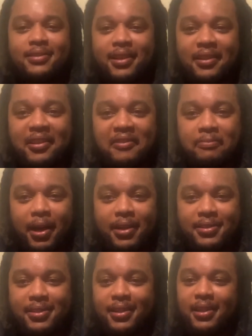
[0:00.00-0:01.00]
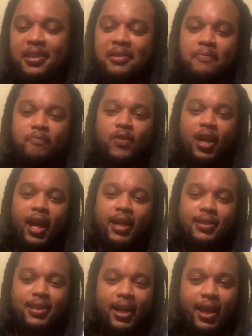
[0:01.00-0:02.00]
I love my city. And
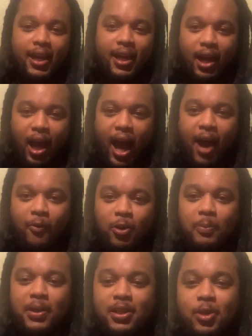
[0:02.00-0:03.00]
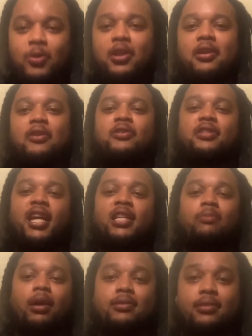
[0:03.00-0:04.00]
today I will be doing another Taste
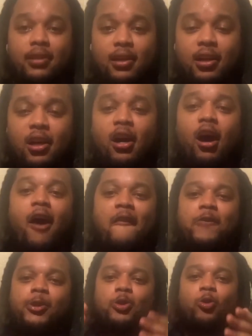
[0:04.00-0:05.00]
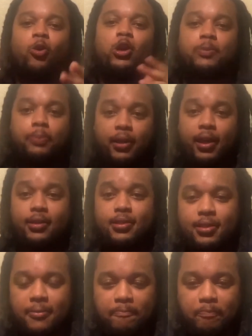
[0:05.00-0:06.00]
My City of Troy's
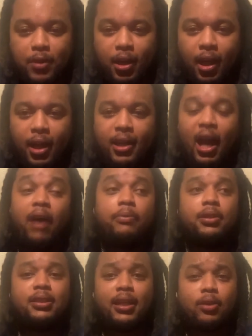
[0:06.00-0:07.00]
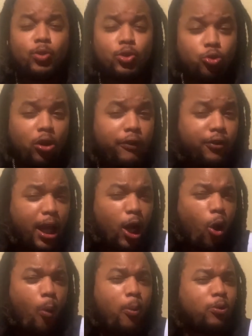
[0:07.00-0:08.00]
Plates. Now, I've been dealing with Troy for like
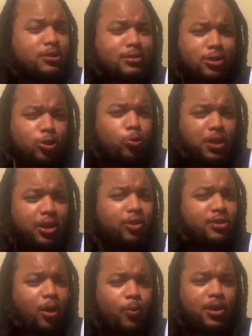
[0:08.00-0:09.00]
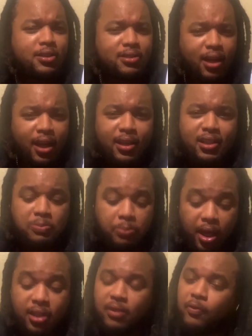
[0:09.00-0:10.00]
almost two years, I want to say, and his
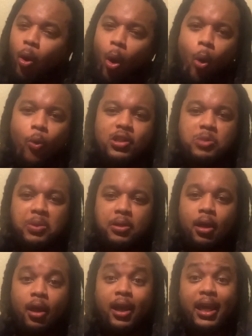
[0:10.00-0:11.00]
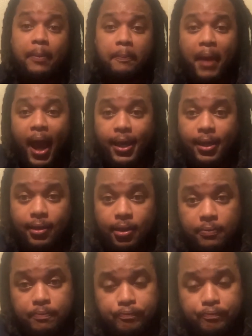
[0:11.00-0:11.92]
plates have always been immaculate.